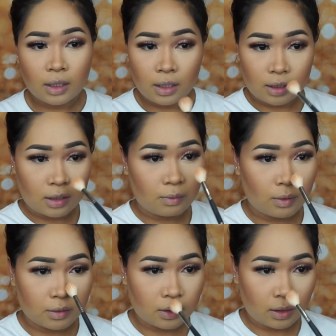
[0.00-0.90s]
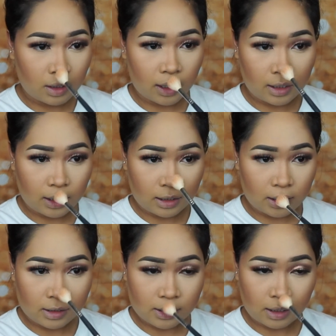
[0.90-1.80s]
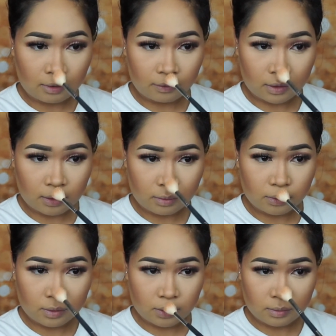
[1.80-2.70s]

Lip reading: And then we're also gonna highlight this side of the nose.